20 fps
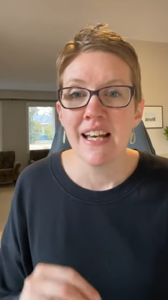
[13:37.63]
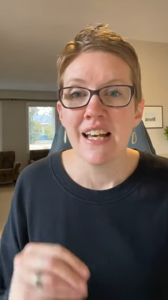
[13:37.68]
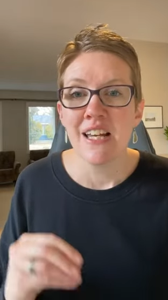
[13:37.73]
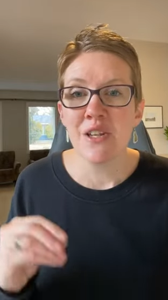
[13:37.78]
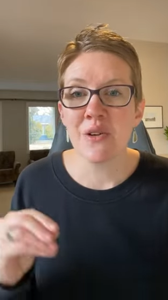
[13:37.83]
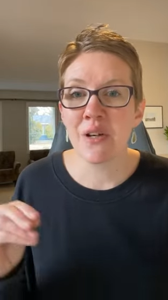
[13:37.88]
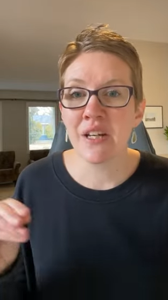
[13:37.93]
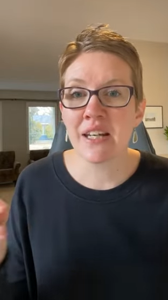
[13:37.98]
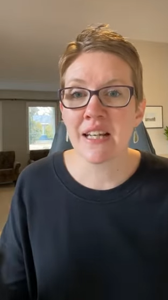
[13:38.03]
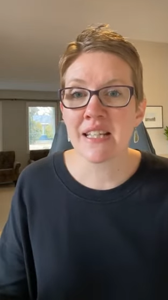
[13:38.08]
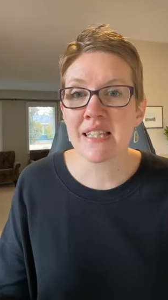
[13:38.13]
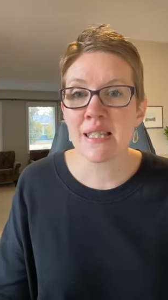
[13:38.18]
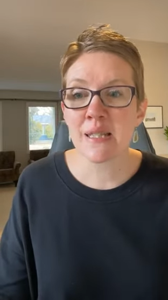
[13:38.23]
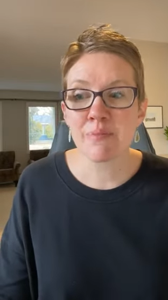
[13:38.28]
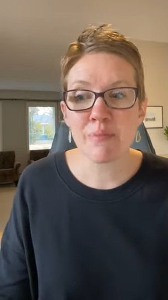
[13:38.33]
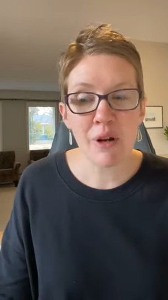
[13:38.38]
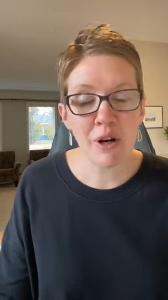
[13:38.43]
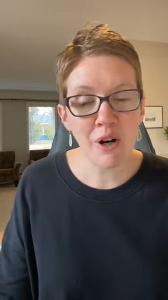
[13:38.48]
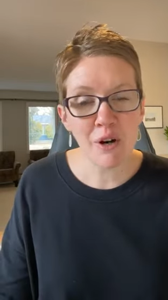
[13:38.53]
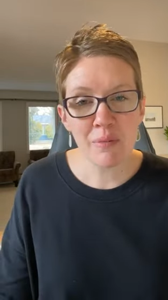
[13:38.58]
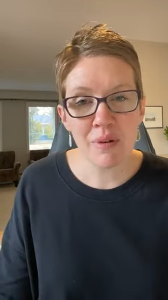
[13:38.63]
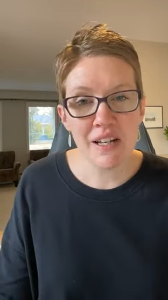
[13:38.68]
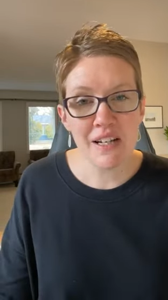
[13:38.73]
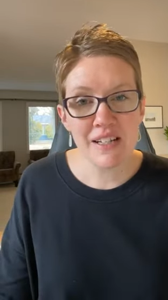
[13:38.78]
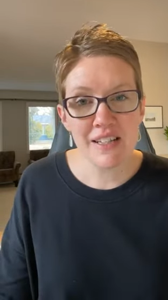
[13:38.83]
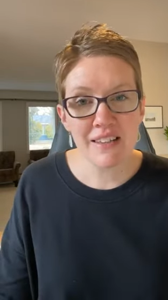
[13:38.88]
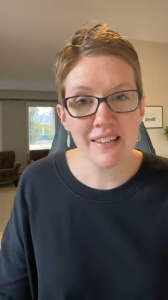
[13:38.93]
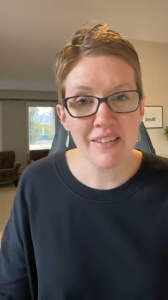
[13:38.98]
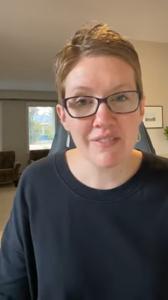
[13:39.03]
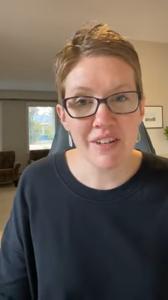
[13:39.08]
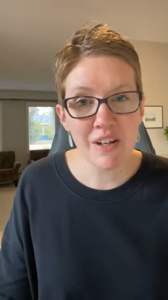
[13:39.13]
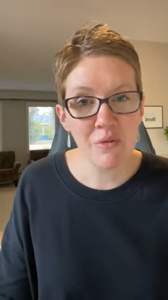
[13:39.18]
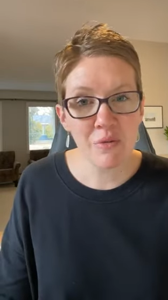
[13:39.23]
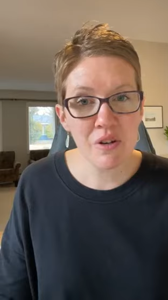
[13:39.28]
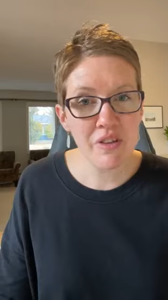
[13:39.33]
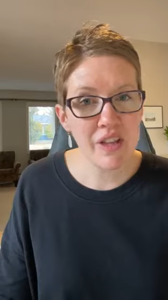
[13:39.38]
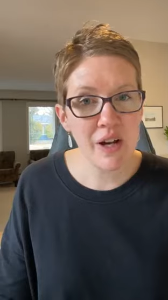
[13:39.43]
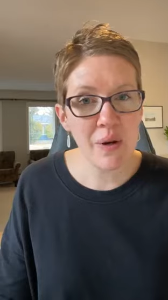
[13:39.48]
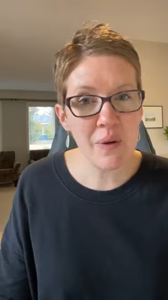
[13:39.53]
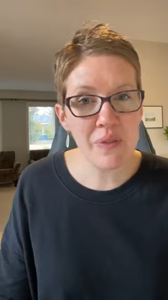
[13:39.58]
You can experiment living
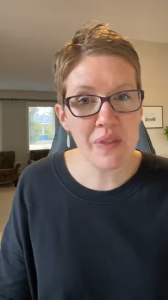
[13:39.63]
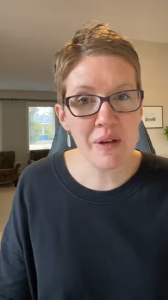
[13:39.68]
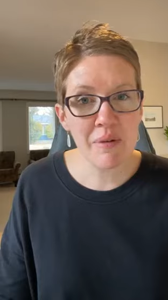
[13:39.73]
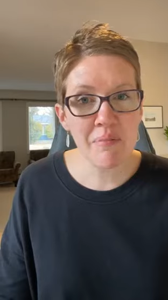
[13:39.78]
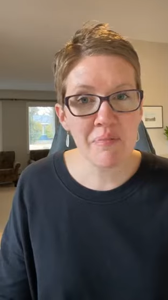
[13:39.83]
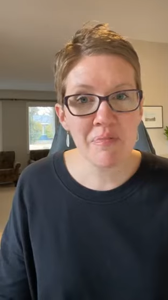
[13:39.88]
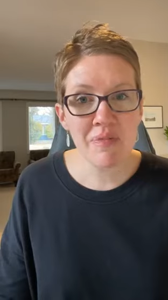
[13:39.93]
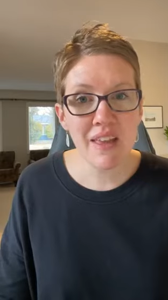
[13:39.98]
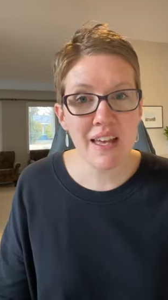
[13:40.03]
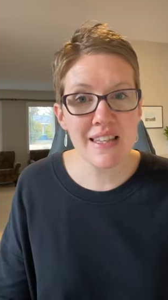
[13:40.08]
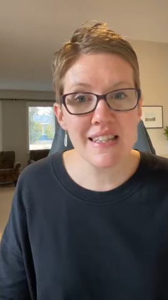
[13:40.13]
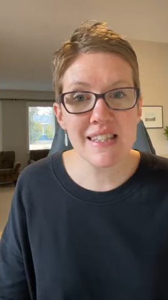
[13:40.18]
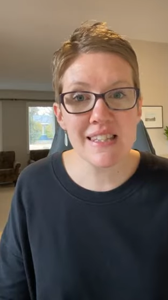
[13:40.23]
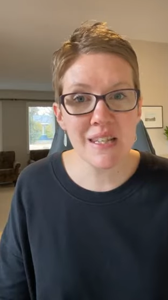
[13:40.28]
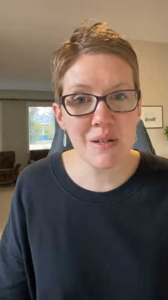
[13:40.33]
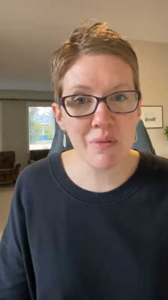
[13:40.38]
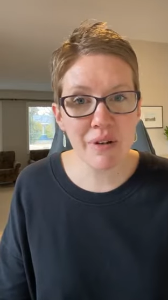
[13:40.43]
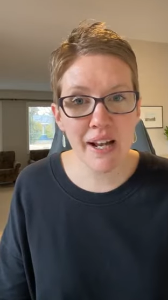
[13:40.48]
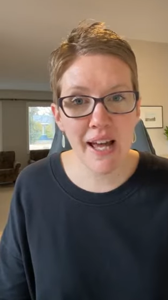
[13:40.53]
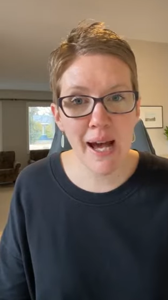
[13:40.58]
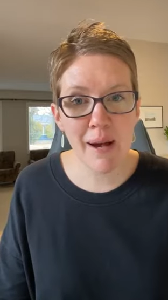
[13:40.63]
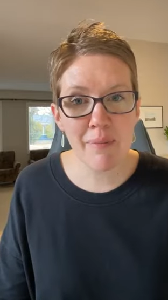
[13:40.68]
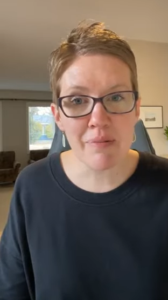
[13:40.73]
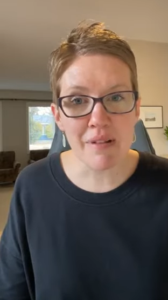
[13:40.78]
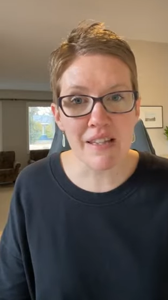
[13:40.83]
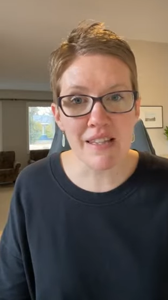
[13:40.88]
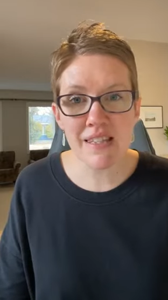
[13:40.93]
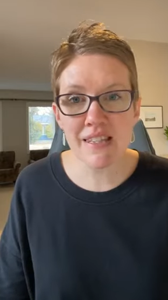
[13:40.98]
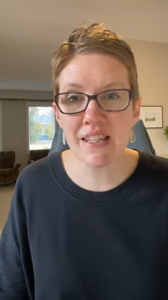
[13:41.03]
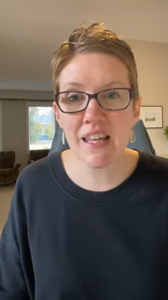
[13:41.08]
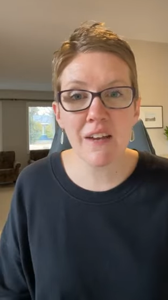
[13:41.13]
without them and see what happens.